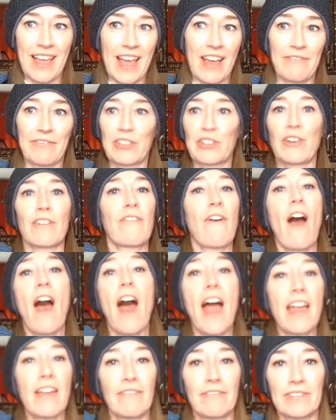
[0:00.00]
have
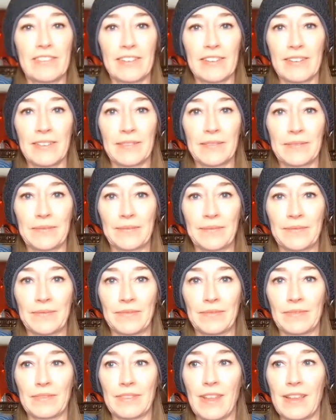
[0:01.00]
survived.
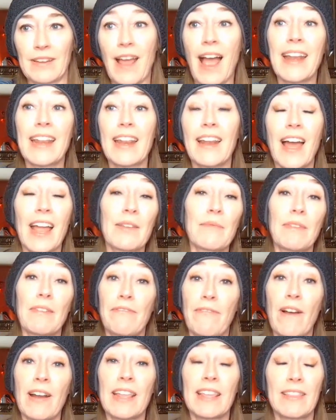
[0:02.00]
99,
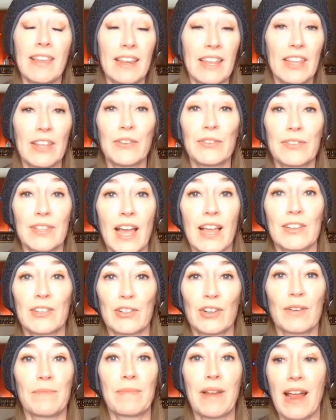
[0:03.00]
funny that he used that
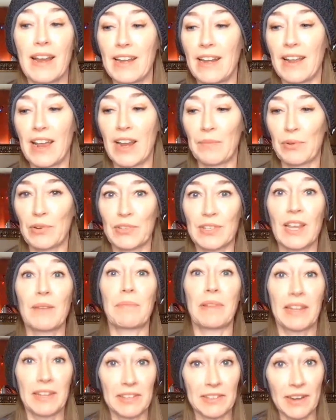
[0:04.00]
term 99%,
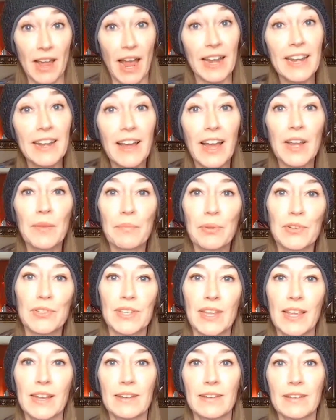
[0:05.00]
because
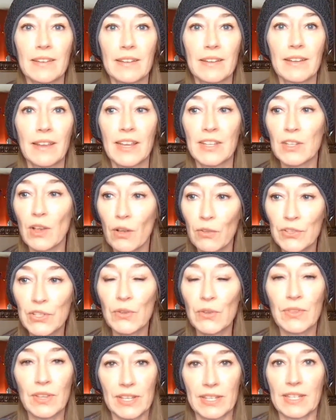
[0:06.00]
99% is
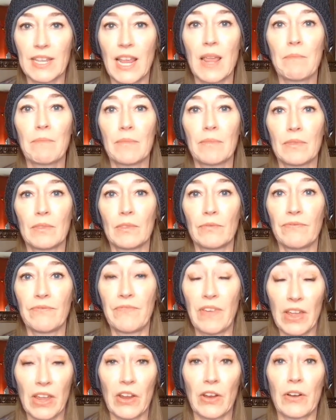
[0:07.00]
also the same
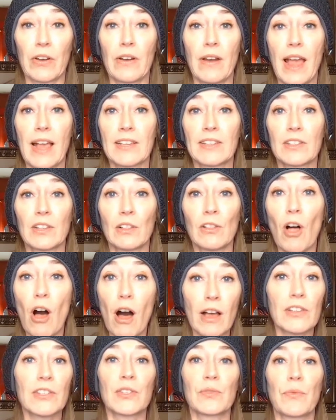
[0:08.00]
figure as the
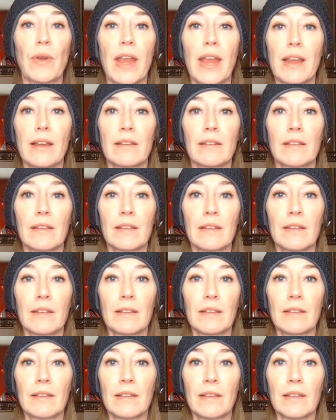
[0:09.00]
loss rate
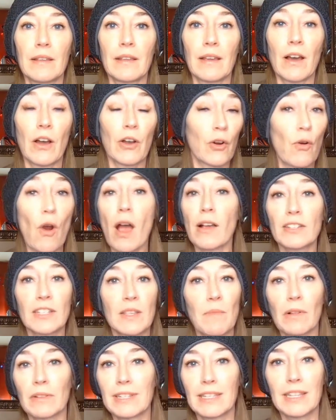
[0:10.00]
across
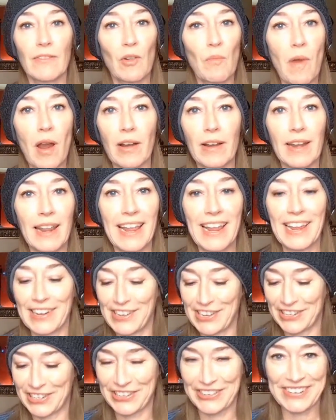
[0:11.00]
the multi-level marketing
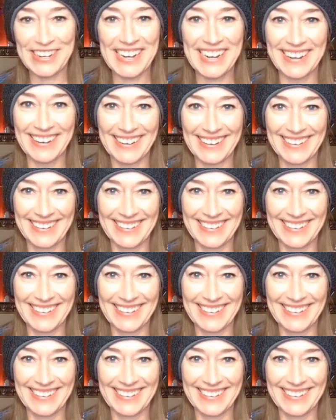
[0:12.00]
industry.